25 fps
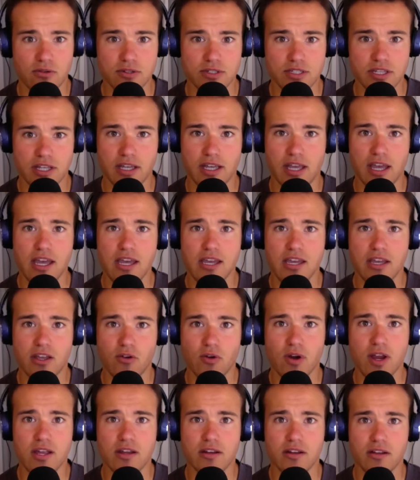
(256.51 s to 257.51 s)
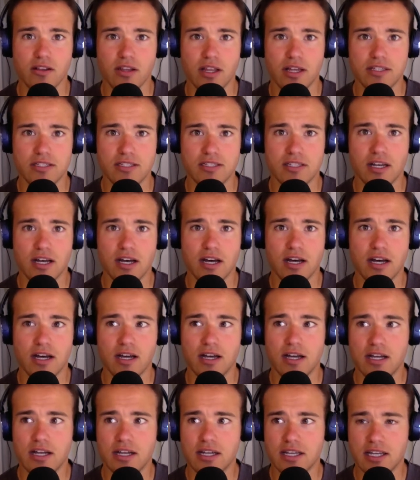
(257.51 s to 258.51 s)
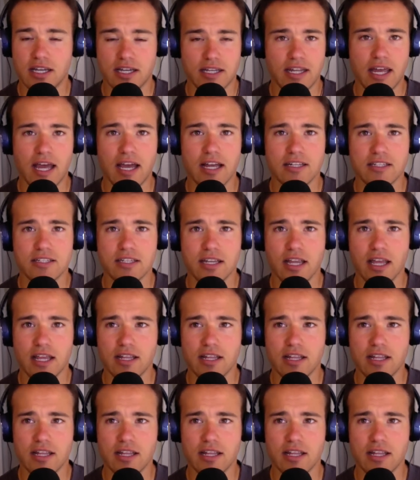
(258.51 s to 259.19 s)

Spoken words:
It was like, hey, great, let's connect.